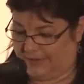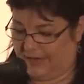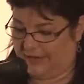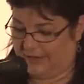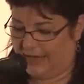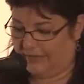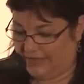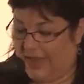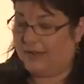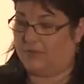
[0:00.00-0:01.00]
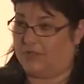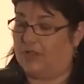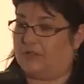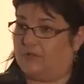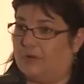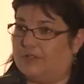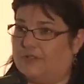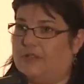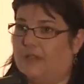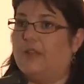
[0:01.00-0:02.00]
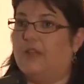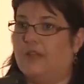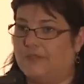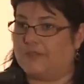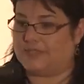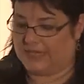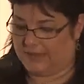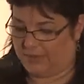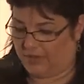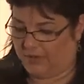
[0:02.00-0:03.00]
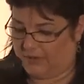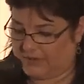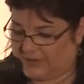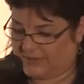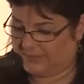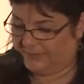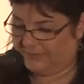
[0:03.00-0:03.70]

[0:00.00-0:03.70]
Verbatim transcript: And, and the end result, of course, is that the city burns.